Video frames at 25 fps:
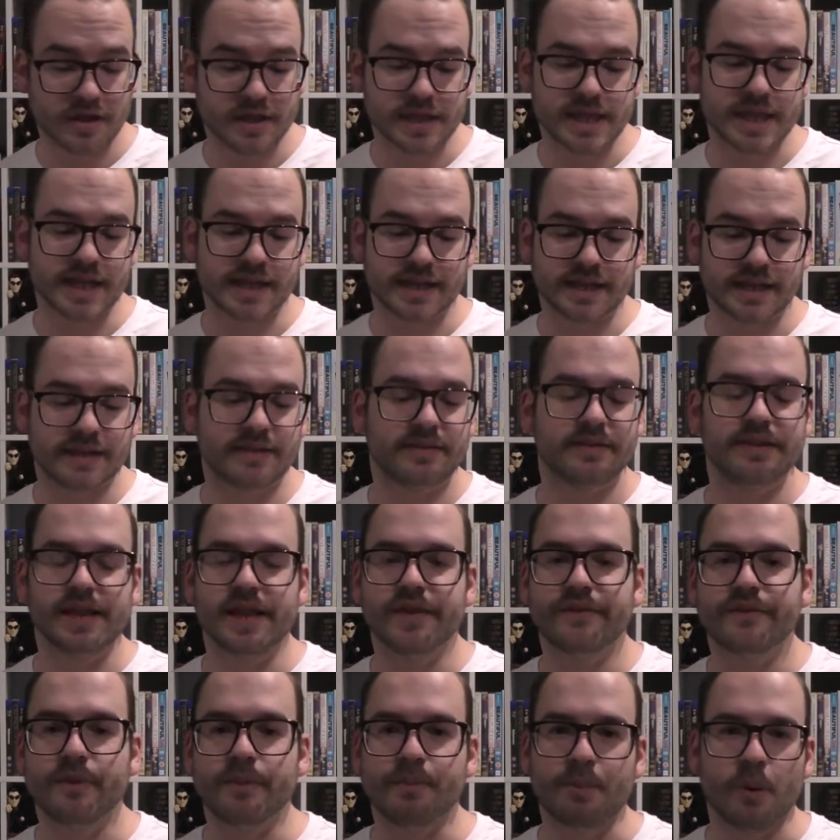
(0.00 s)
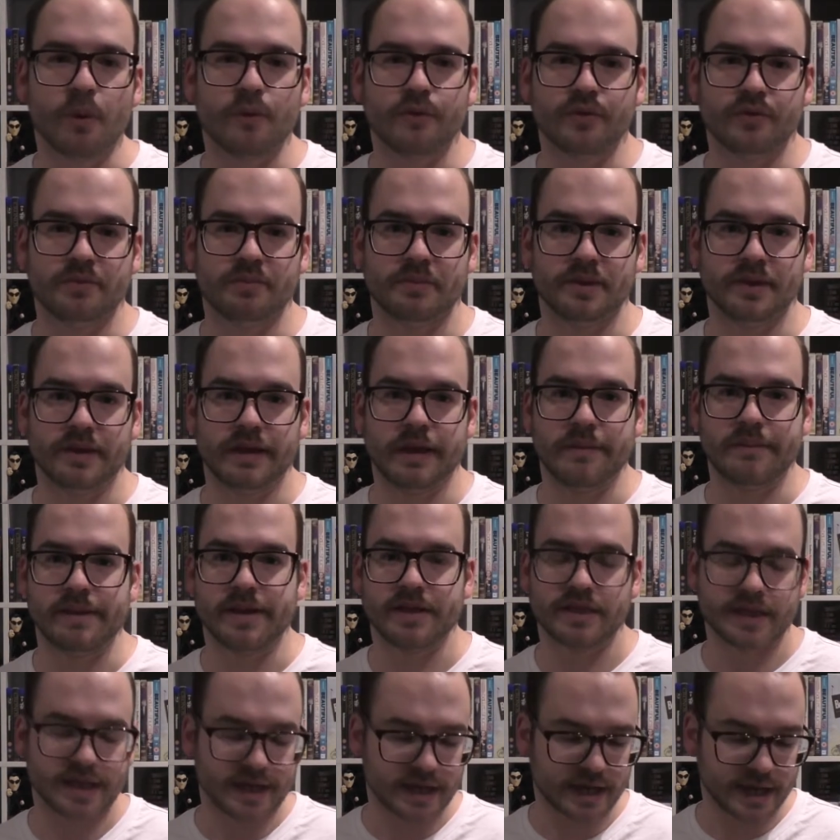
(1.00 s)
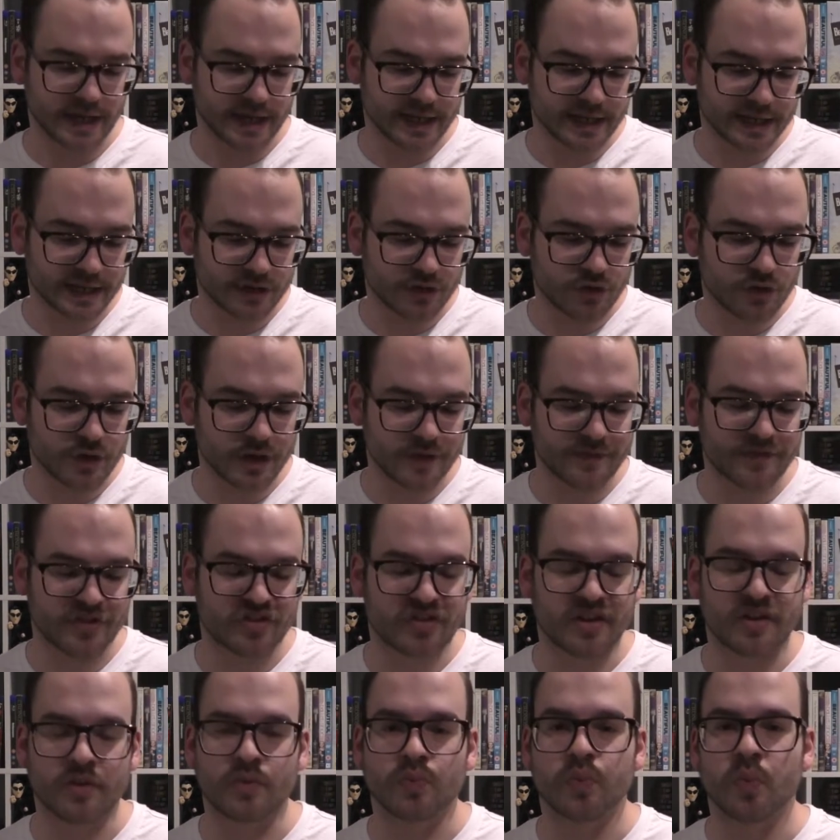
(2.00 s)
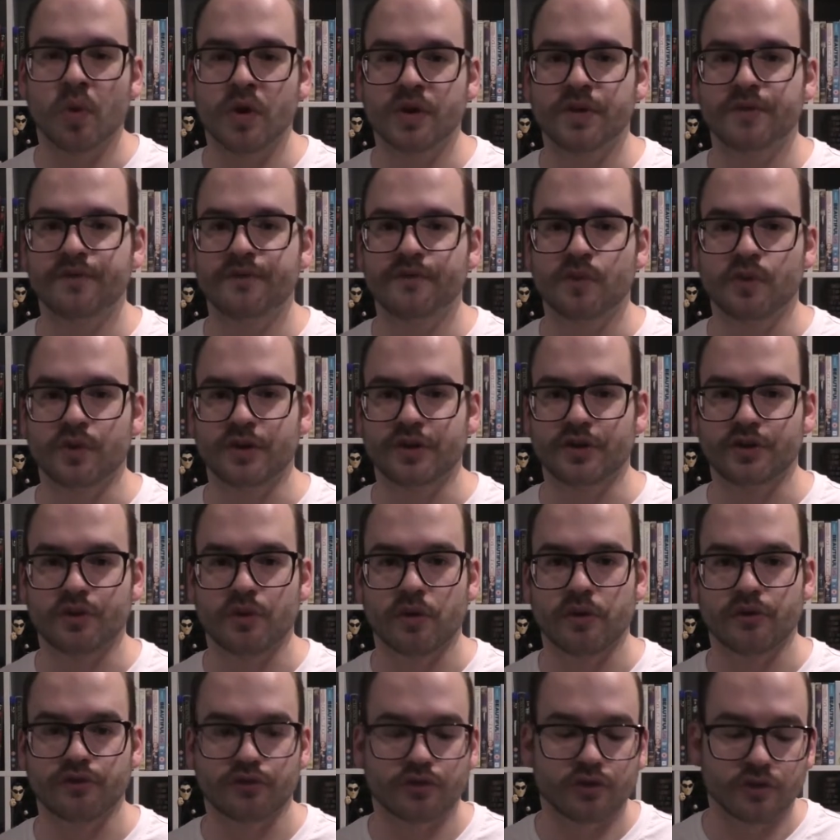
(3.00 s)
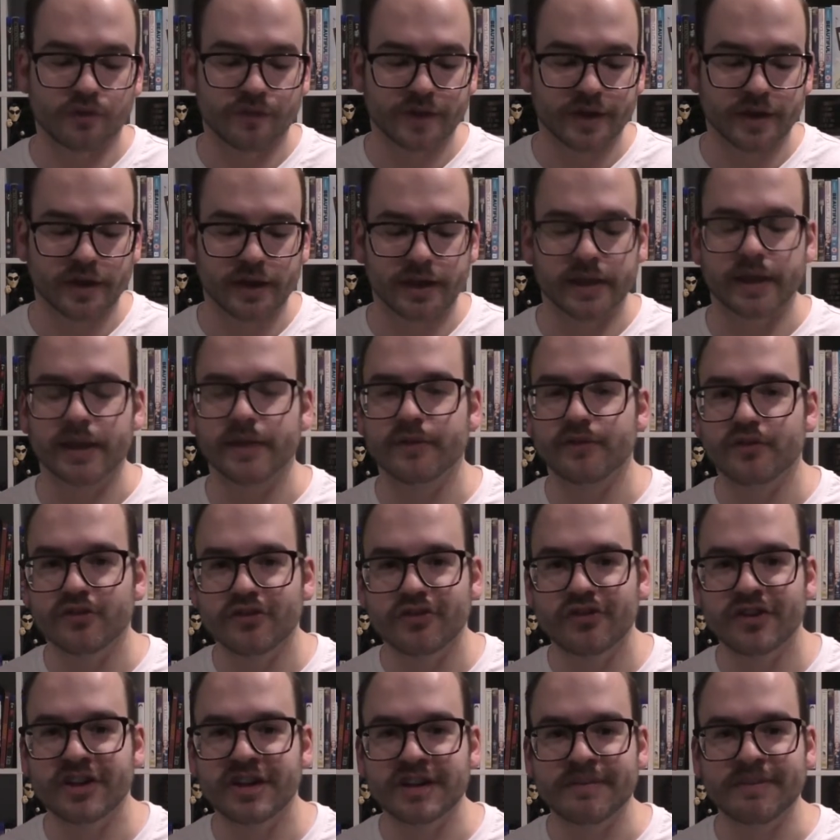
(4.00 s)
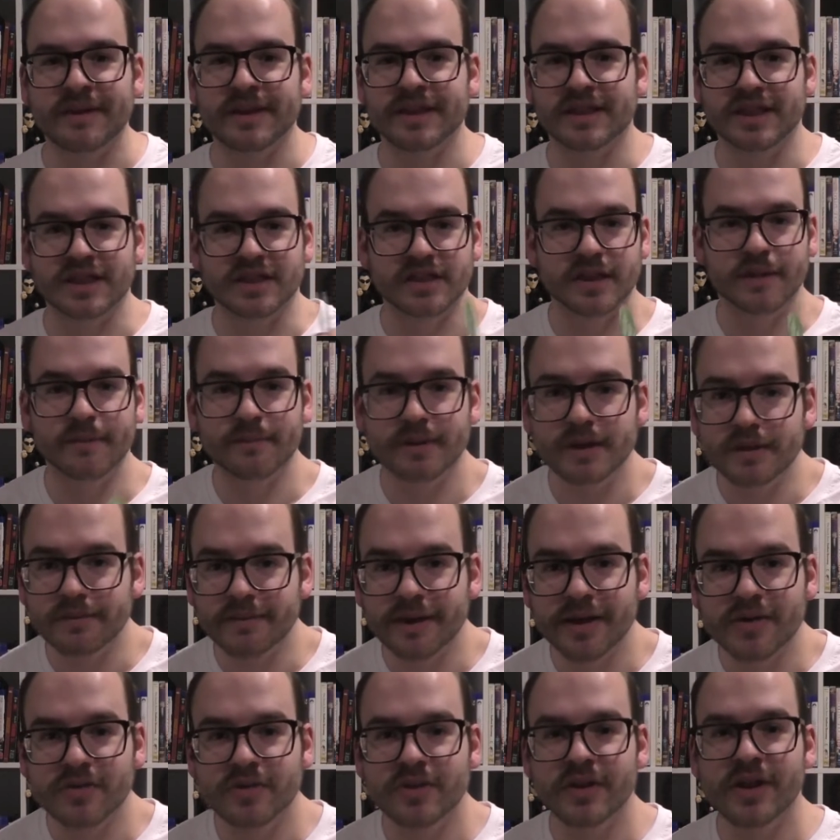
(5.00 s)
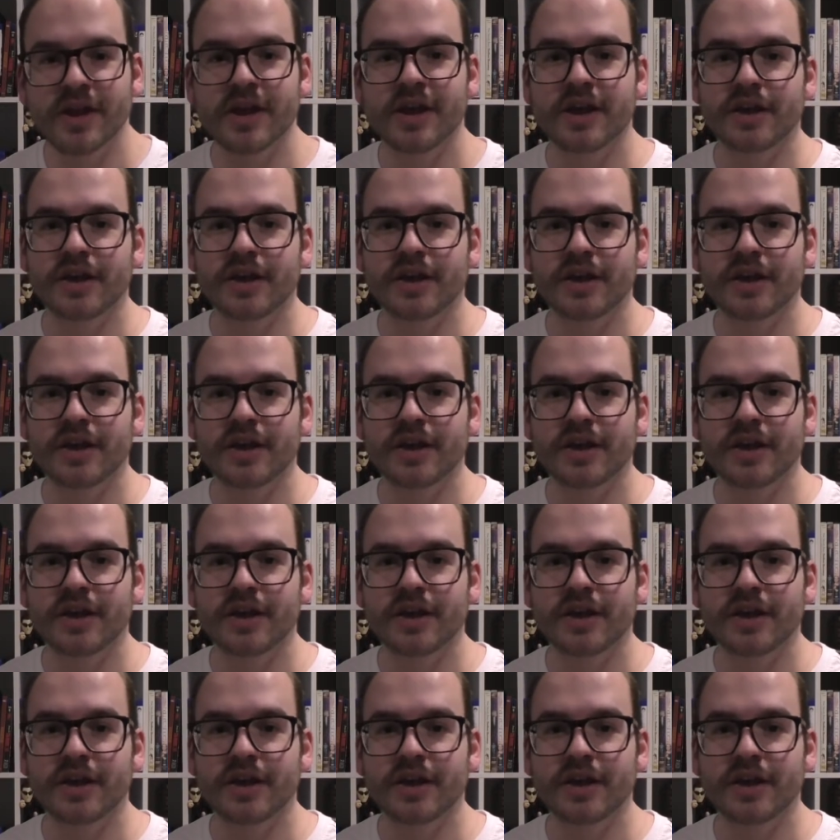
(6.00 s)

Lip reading: It's never bothered me about, like, it literally even says 1 of 4,200. You think I give a shit about the numbered amount?